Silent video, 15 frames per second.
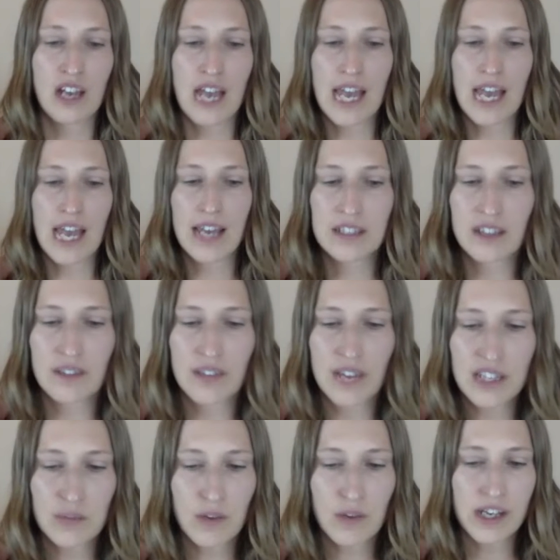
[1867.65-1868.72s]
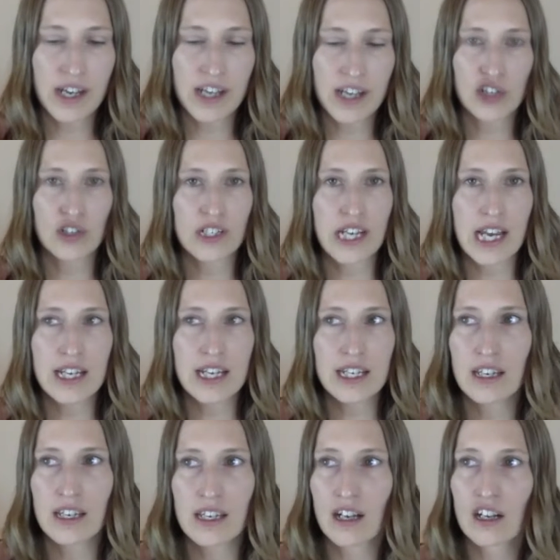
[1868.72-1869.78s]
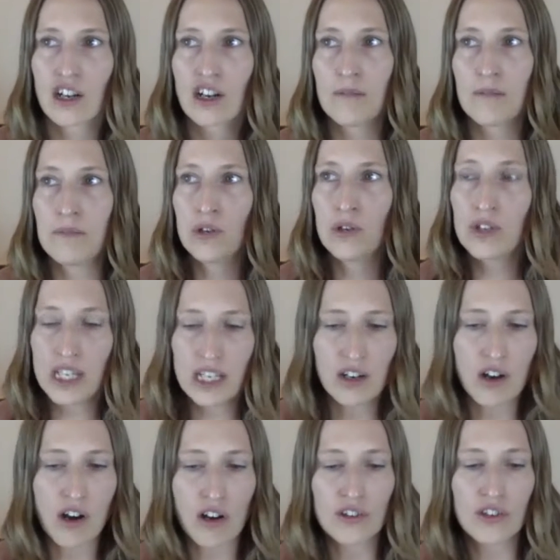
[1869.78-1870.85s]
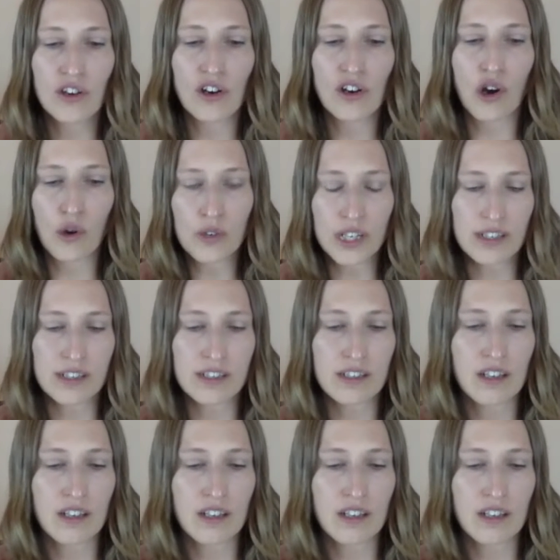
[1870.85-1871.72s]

And that's why I created a community called Own It